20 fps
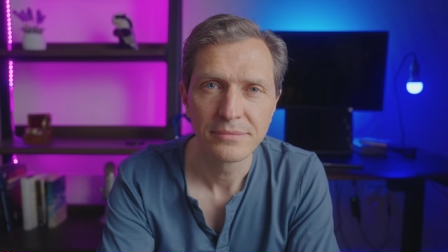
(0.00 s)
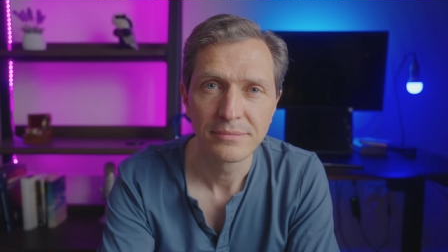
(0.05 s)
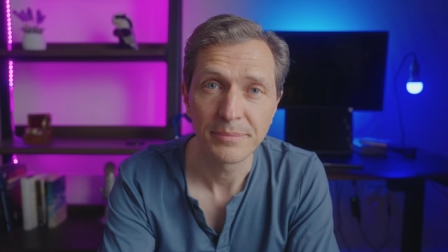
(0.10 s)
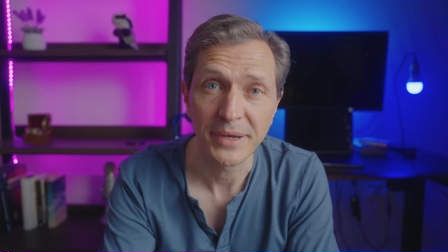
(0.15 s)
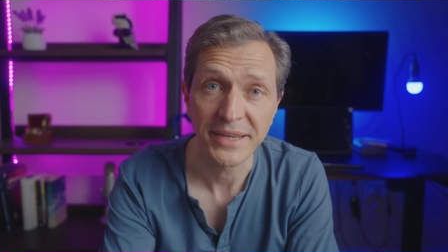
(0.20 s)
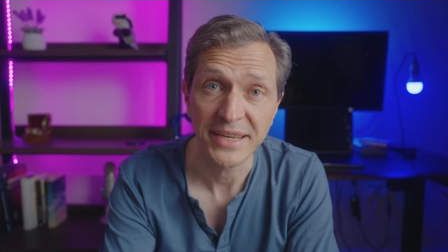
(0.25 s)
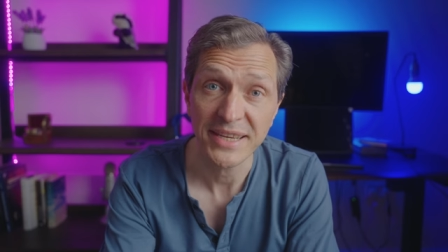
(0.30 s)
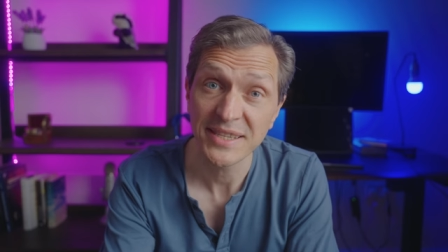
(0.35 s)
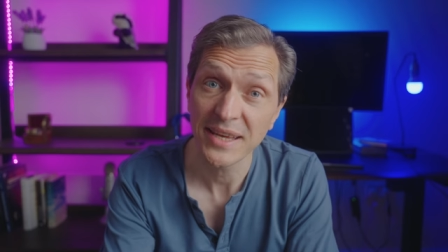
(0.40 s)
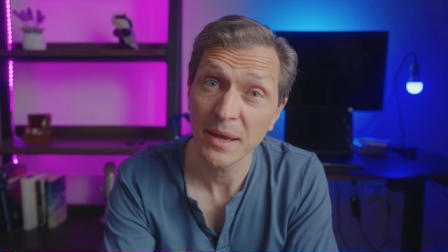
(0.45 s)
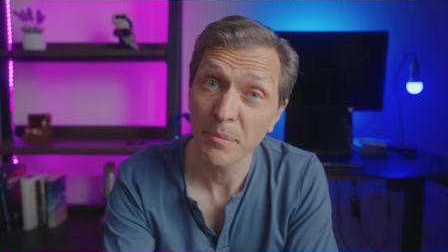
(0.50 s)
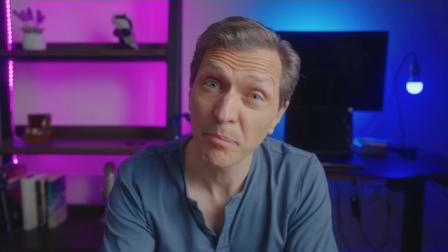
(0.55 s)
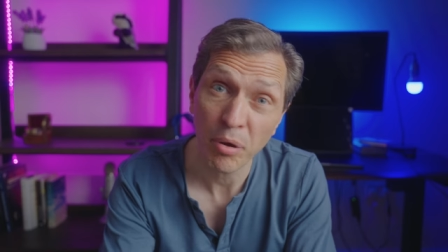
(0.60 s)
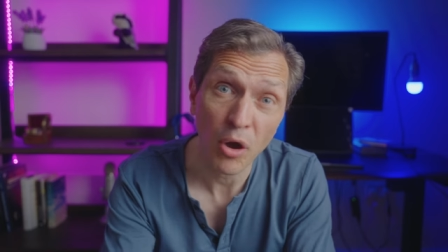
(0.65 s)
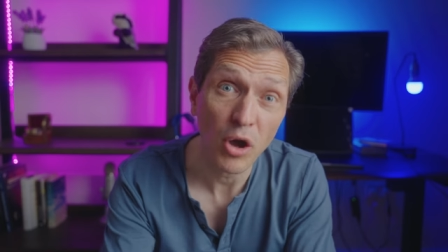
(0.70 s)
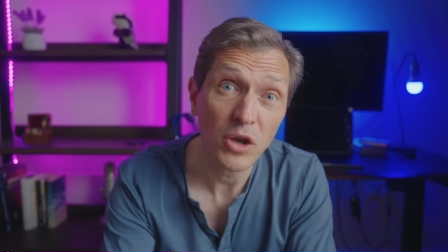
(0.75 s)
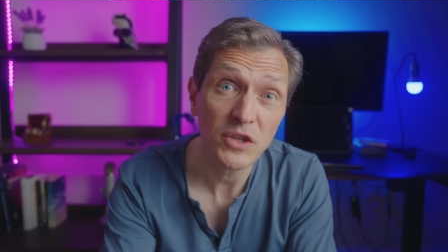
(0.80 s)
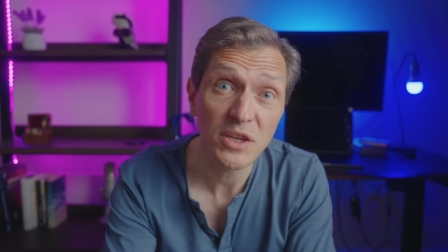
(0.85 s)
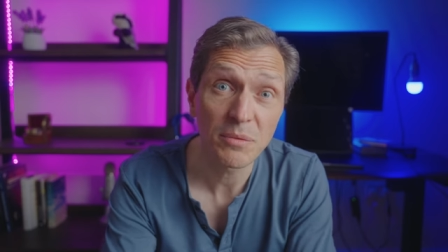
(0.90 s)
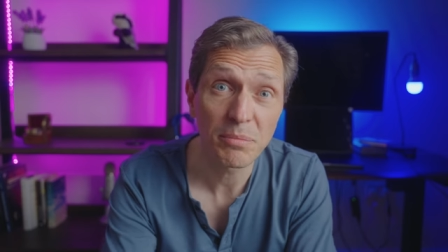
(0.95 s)
But is there
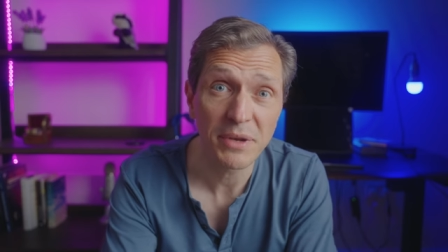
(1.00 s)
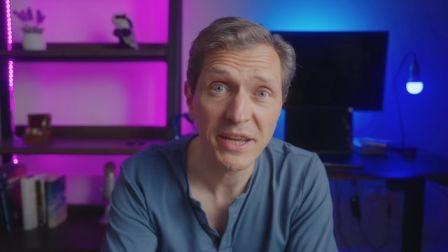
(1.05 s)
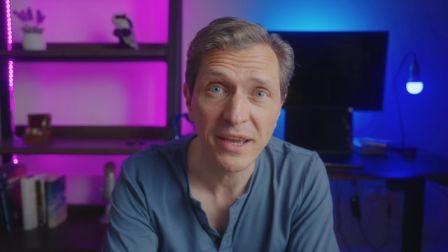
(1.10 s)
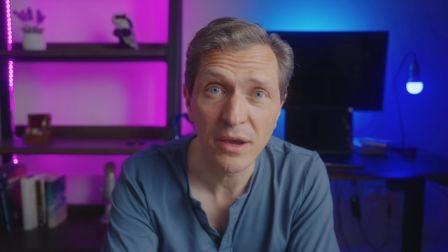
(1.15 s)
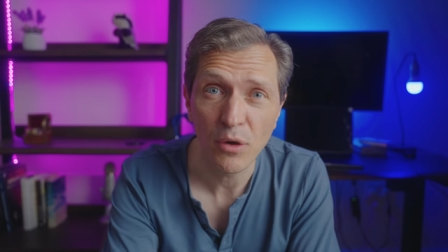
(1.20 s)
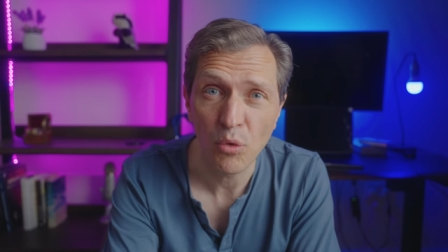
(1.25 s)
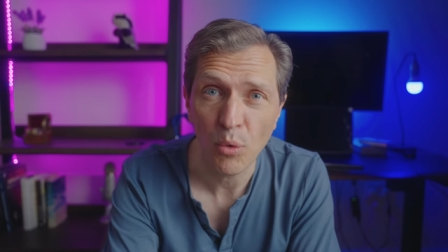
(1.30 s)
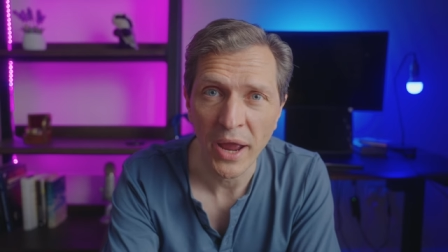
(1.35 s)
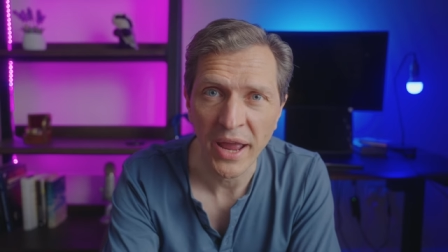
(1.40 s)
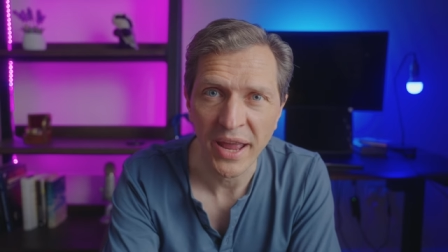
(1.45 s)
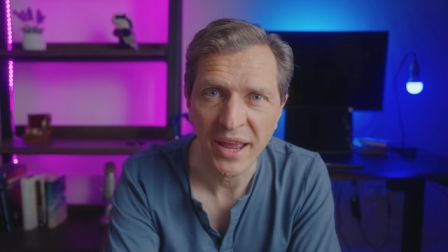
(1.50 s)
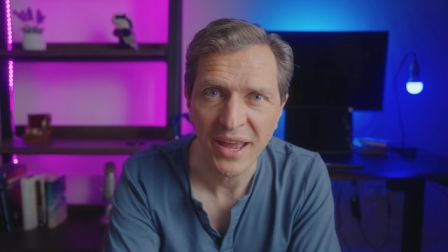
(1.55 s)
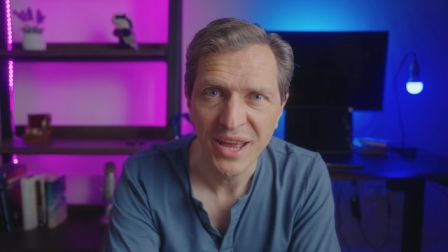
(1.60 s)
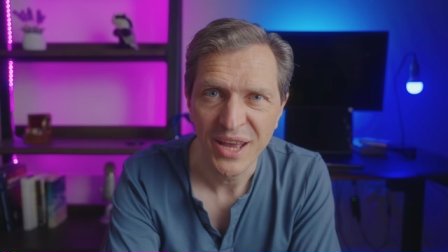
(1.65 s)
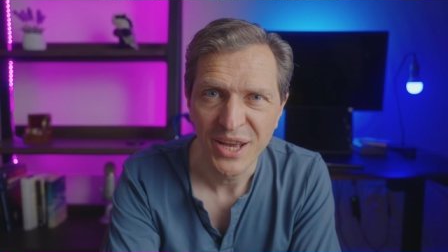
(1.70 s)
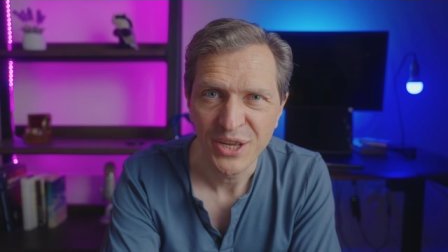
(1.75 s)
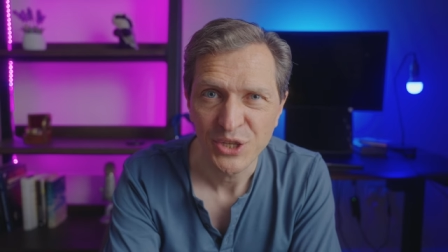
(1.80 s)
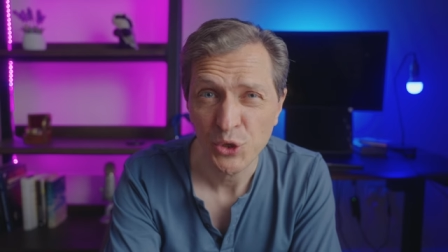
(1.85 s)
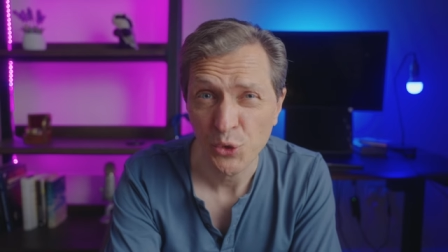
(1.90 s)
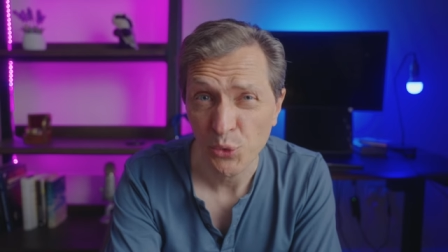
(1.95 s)
possibly a way
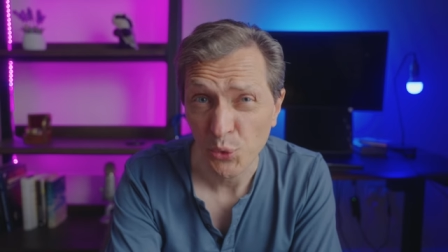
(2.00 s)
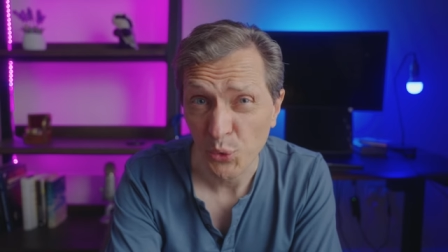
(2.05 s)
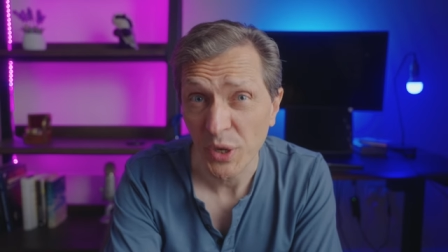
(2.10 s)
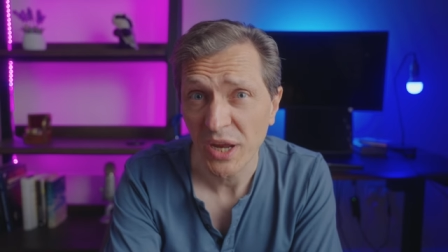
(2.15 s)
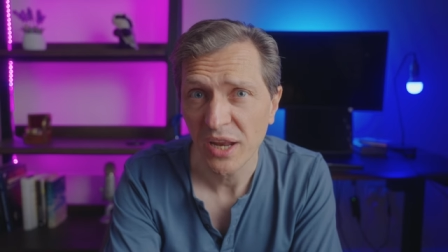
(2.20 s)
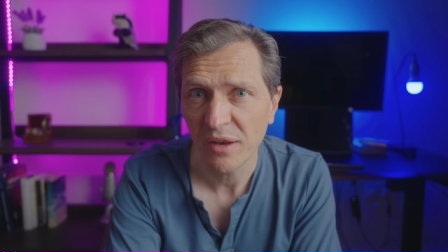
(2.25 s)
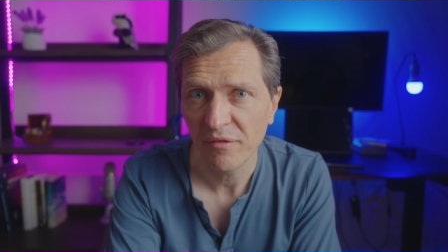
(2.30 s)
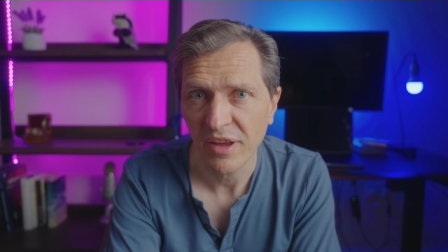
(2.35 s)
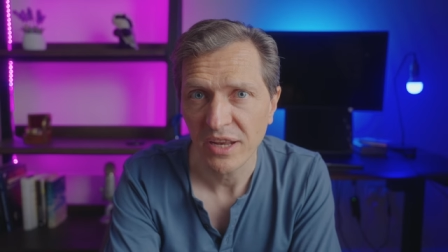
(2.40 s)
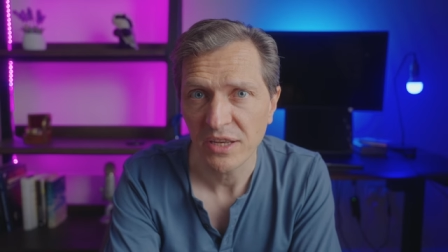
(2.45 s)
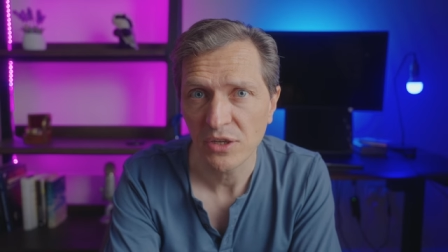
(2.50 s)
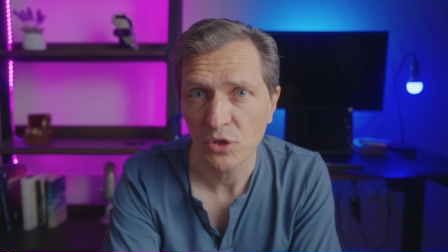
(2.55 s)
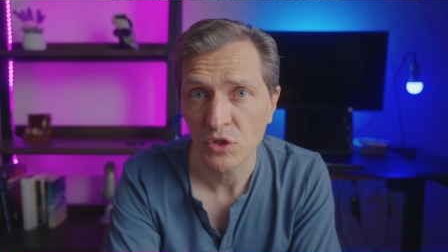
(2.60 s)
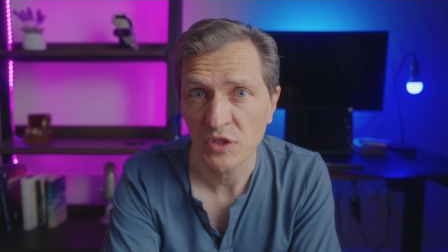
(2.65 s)
to reinvent